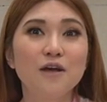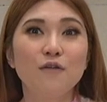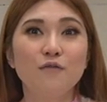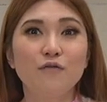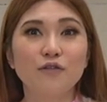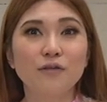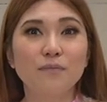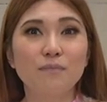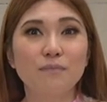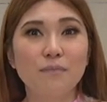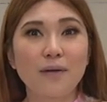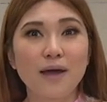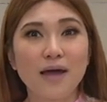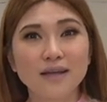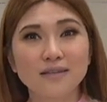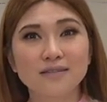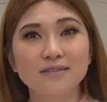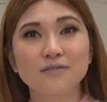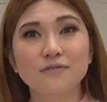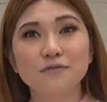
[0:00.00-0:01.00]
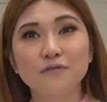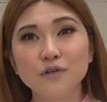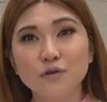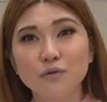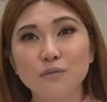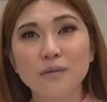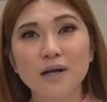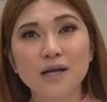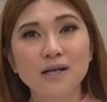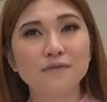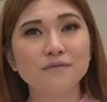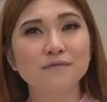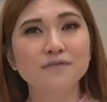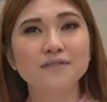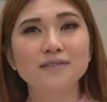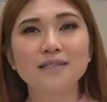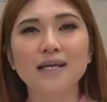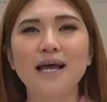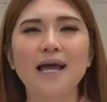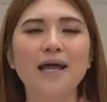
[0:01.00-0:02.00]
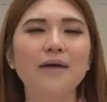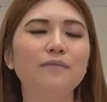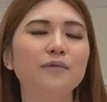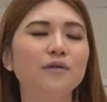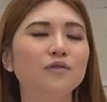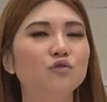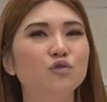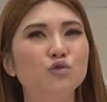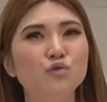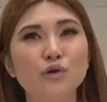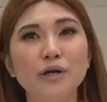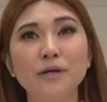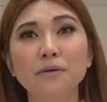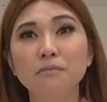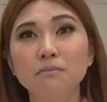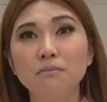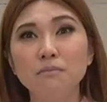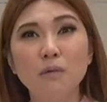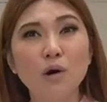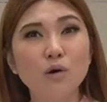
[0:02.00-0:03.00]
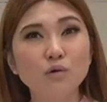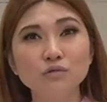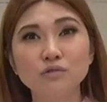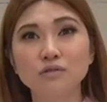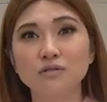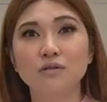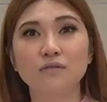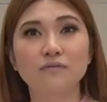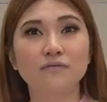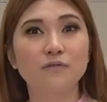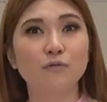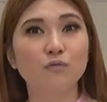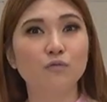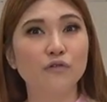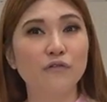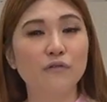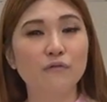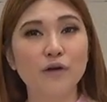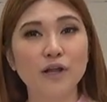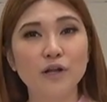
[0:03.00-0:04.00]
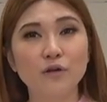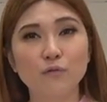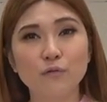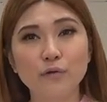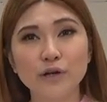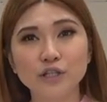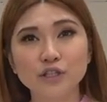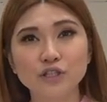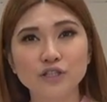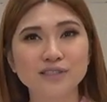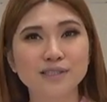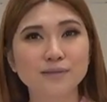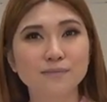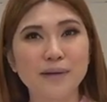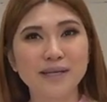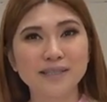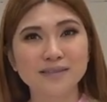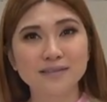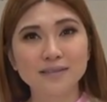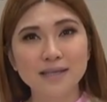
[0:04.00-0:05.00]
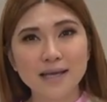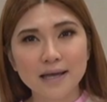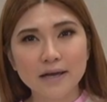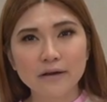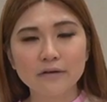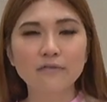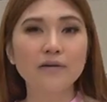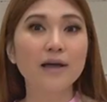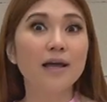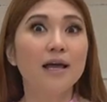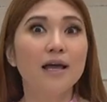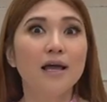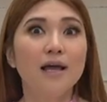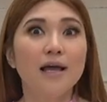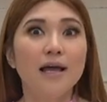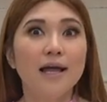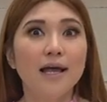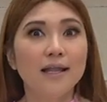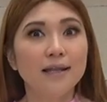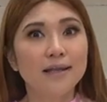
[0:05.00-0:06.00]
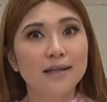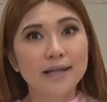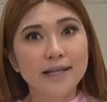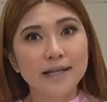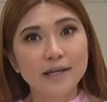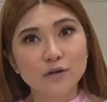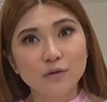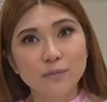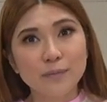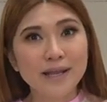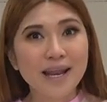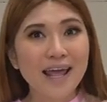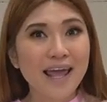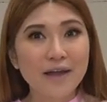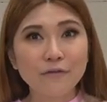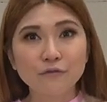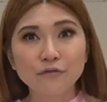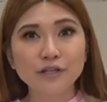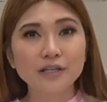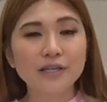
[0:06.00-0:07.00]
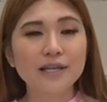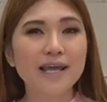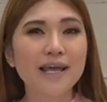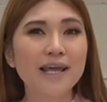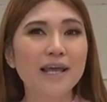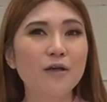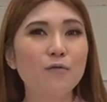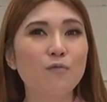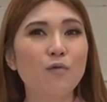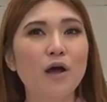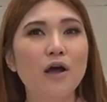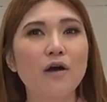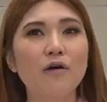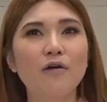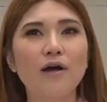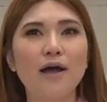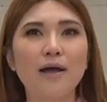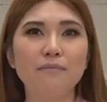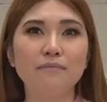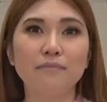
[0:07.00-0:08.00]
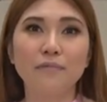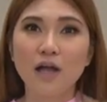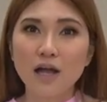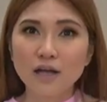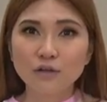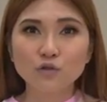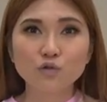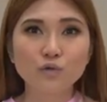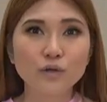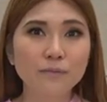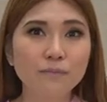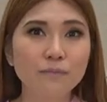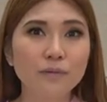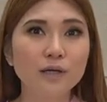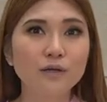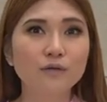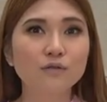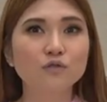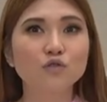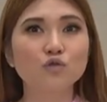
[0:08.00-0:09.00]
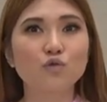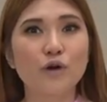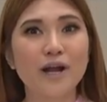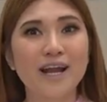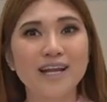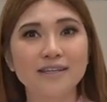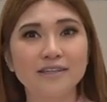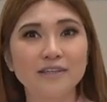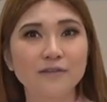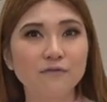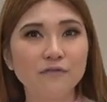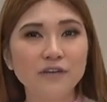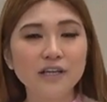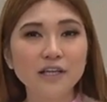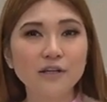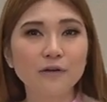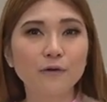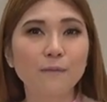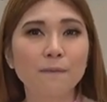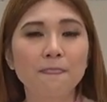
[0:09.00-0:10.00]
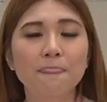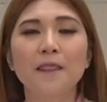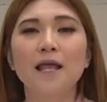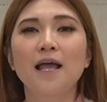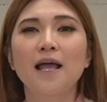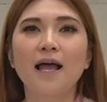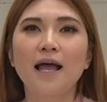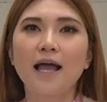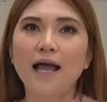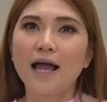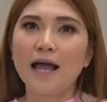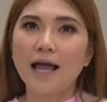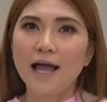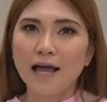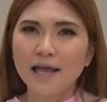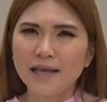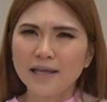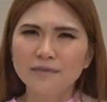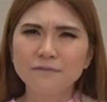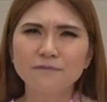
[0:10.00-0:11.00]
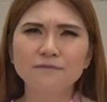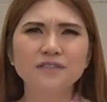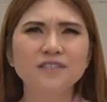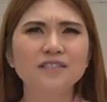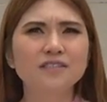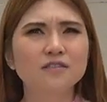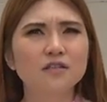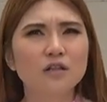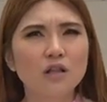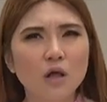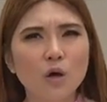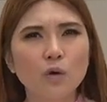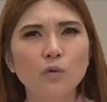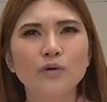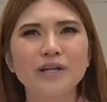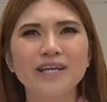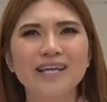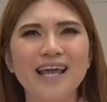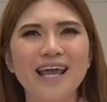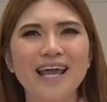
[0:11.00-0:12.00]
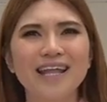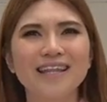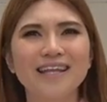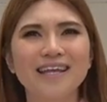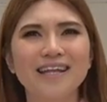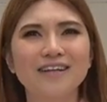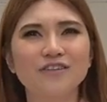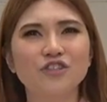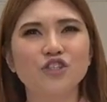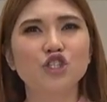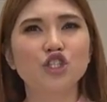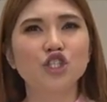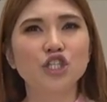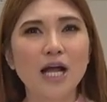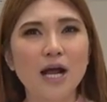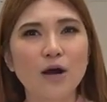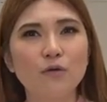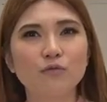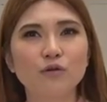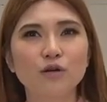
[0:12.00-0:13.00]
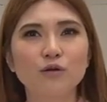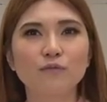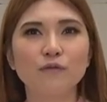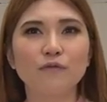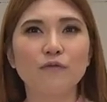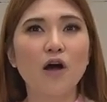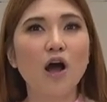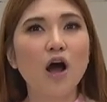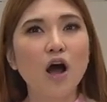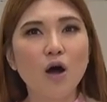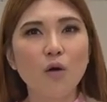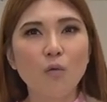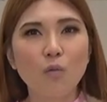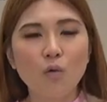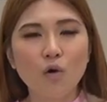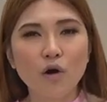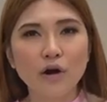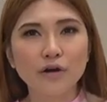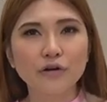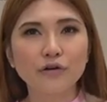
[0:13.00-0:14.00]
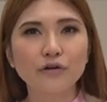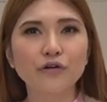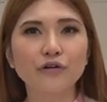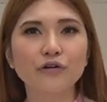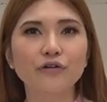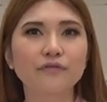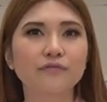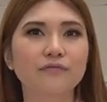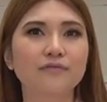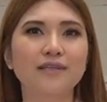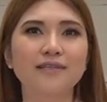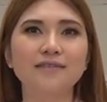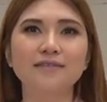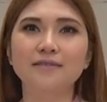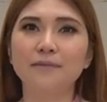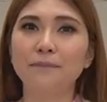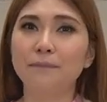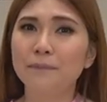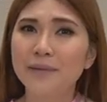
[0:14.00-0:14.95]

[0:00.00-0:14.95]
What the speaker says: For the past few months, I've been doing most of the renovations myself, a little bit every day while I'm not doing bills or editing video. I've slowly added a shower with hot water, done some